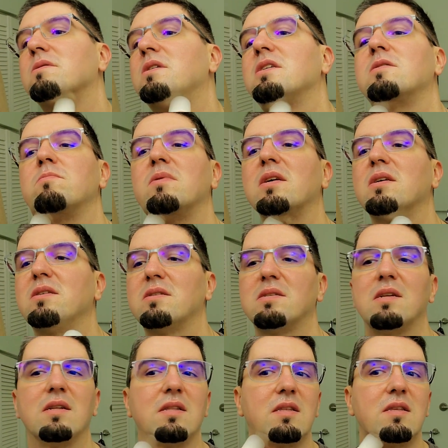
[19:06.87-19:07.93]
This
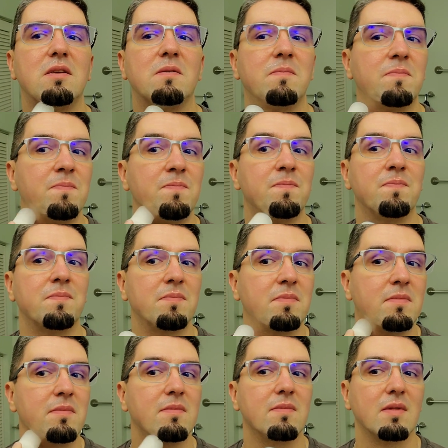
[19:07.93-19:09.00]
means that
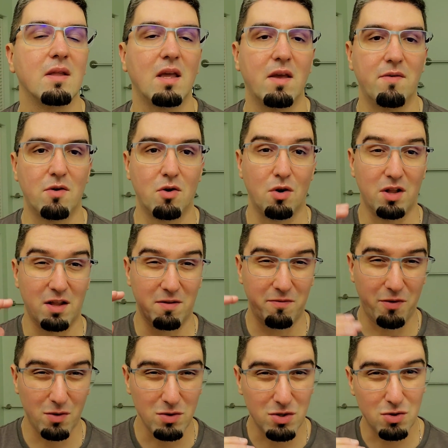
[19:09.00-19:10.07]
even though it
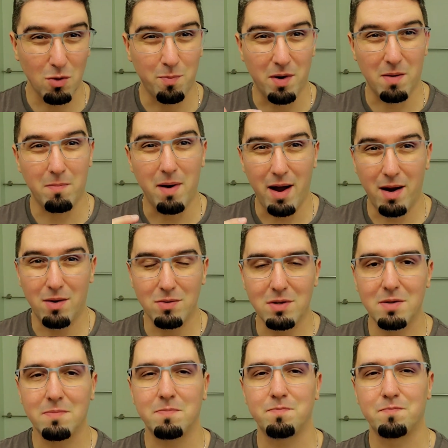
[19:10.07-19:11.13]
feels super
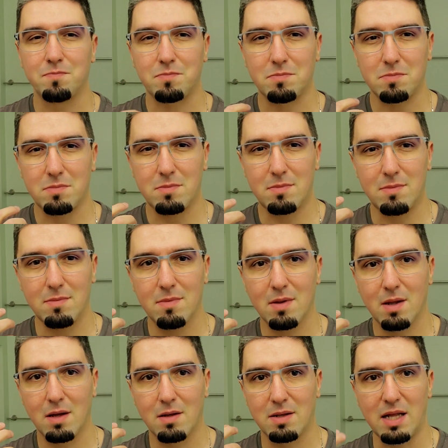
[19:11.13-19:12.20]
mild,
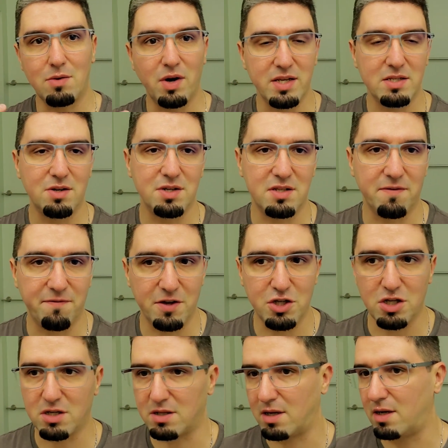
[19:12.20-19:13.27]
that razor is
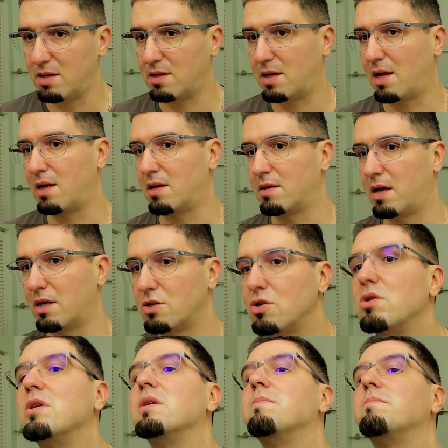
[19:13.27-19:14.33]
efficient and it can
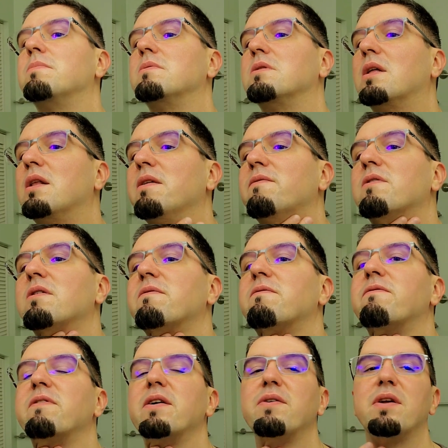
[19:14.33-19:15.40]
actually deliver
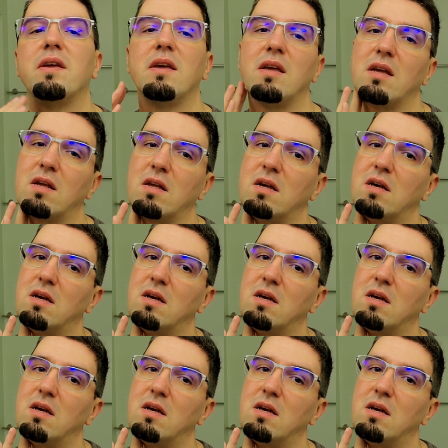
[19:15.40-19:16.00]
very